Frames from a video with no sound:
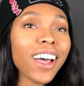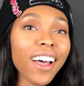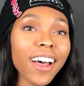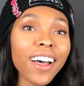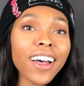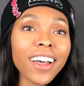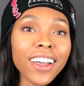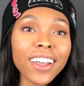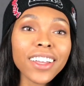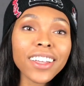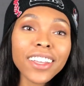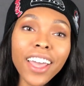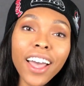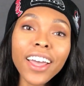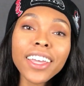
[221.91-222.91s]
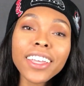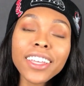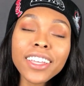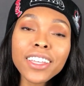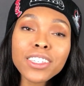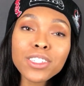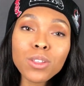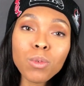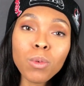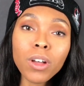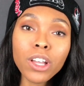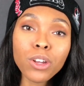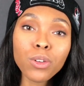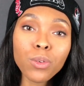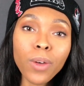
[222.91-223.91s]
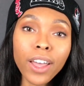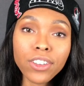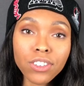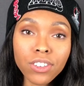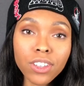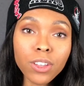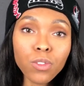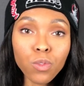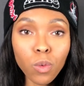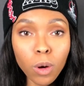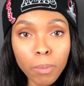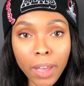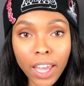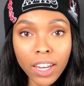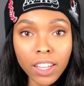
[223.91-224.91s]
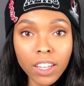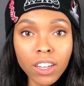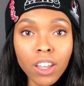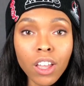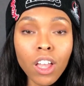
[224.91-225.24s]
Yeah, he's the one who actually formatted